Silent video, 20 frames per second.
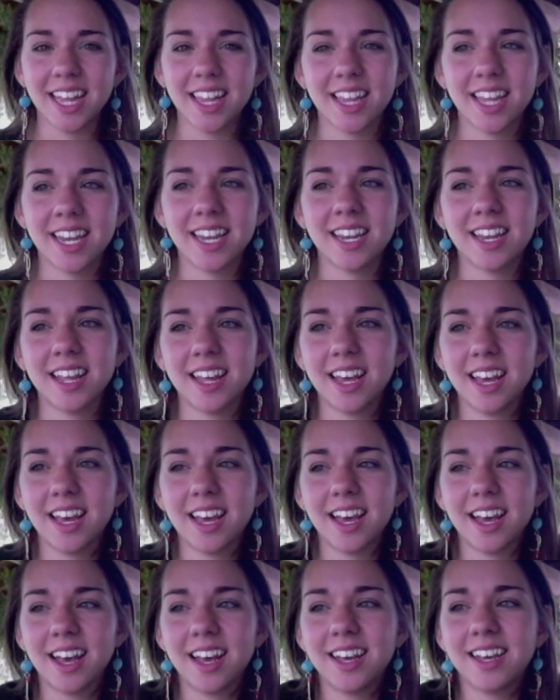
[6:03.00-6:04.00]
then
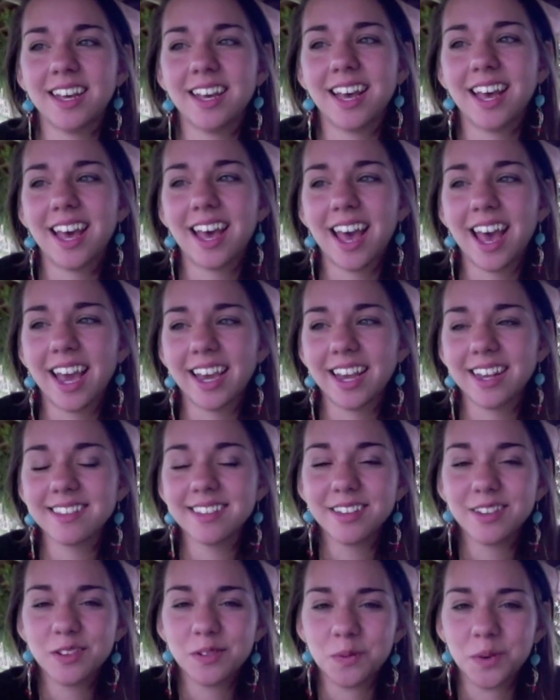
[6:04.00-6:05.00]
I
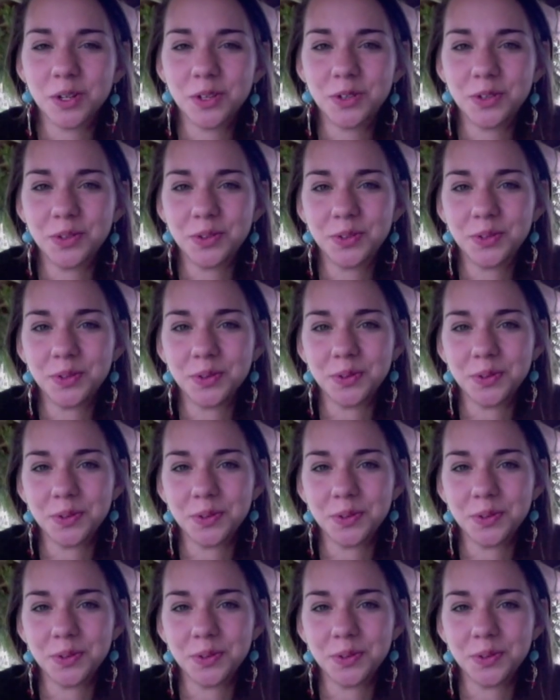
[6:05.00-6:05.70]
guess I just want you to